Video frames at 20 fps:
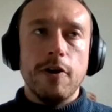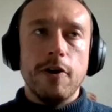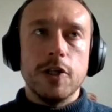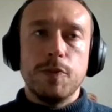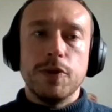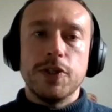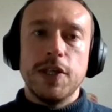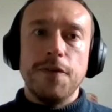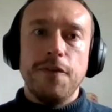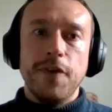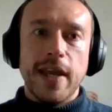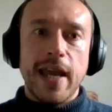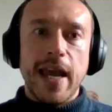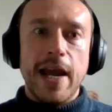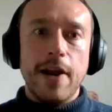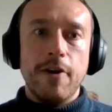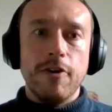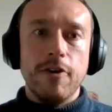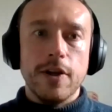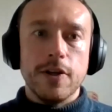specific
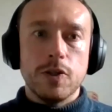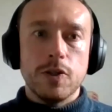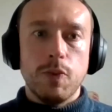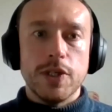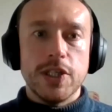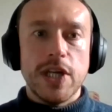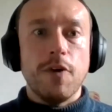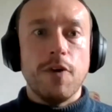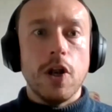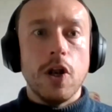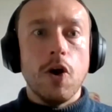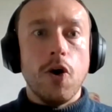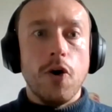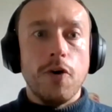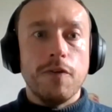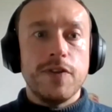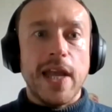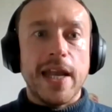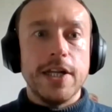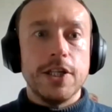areas which have a lot
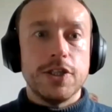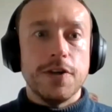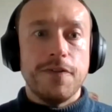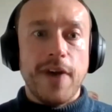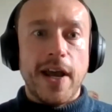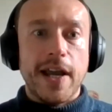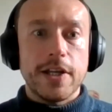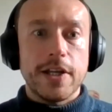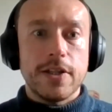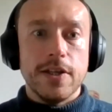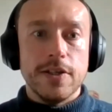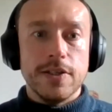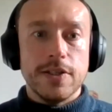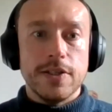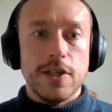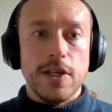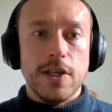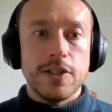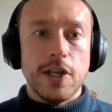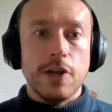of danger
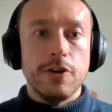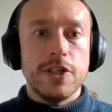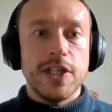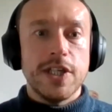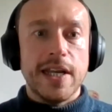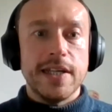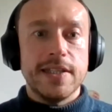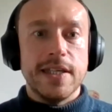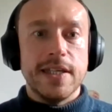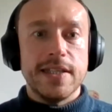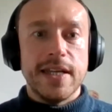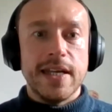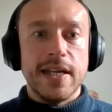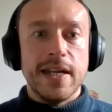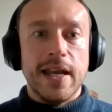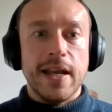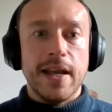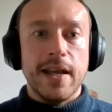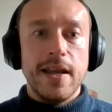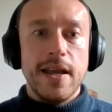factors associated in
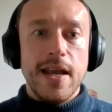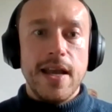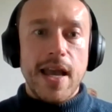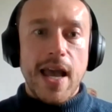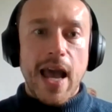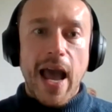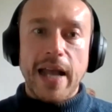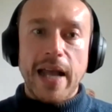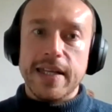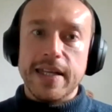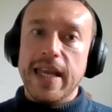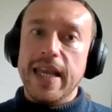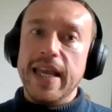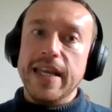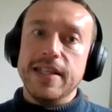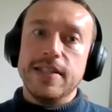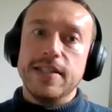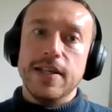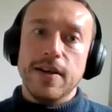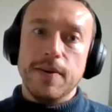it, and
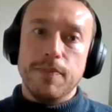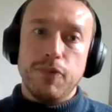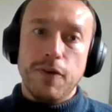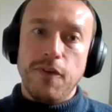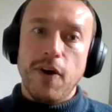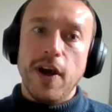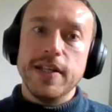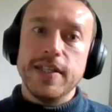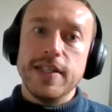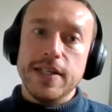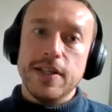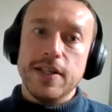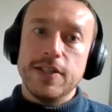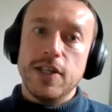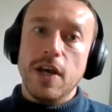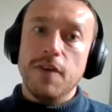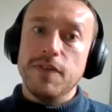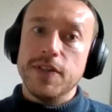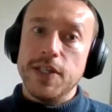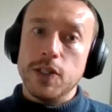key to providing the
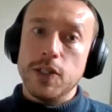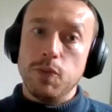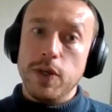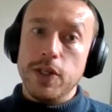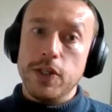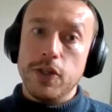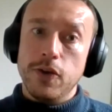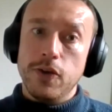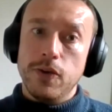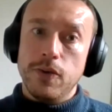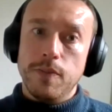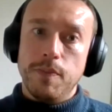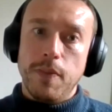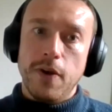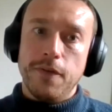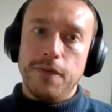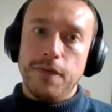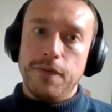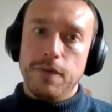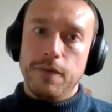services we do,
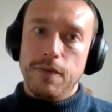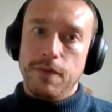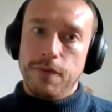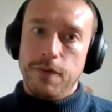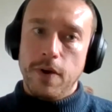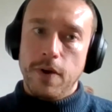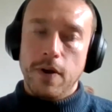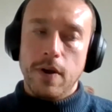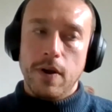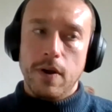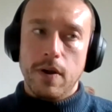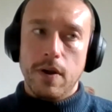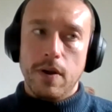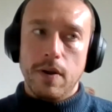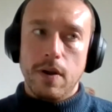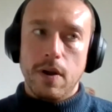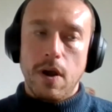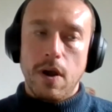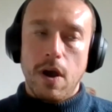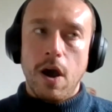both
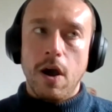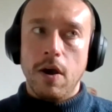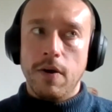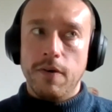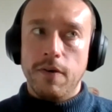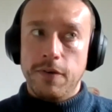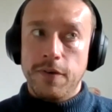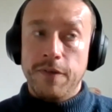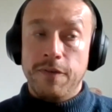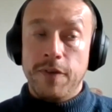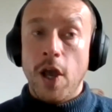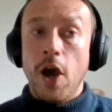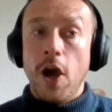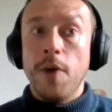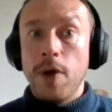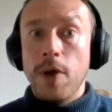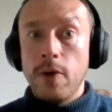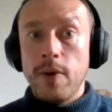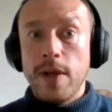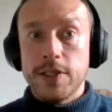for
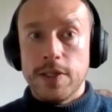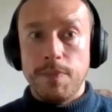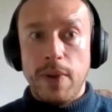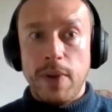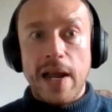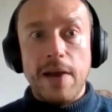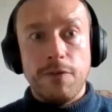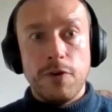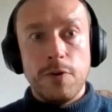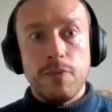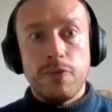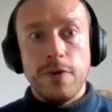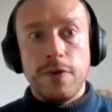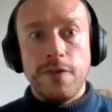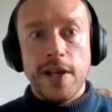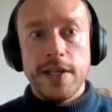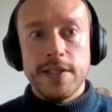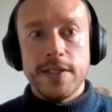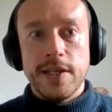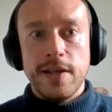Viamo as a platform
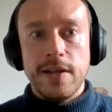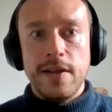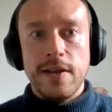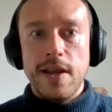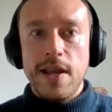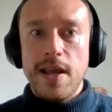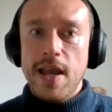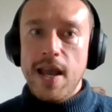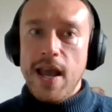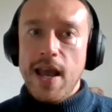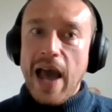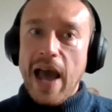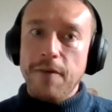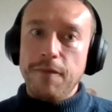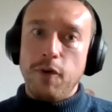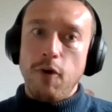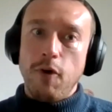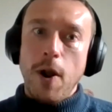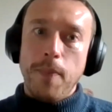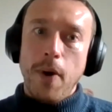provider
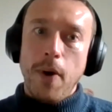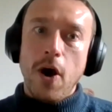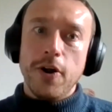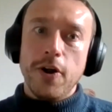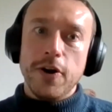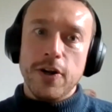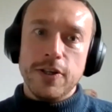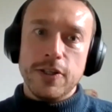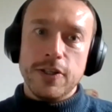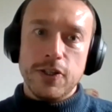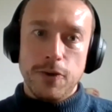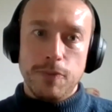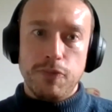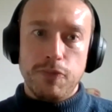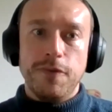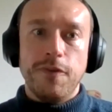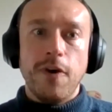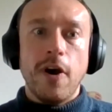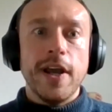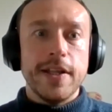and for our partners who
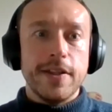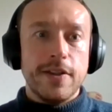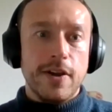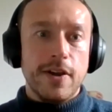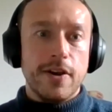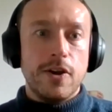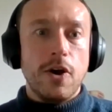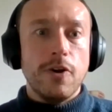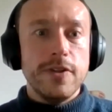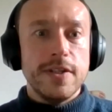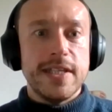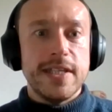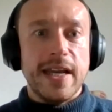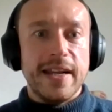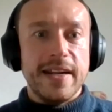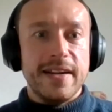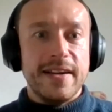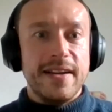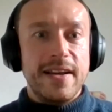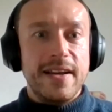provide the
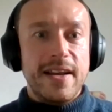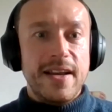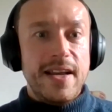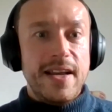content,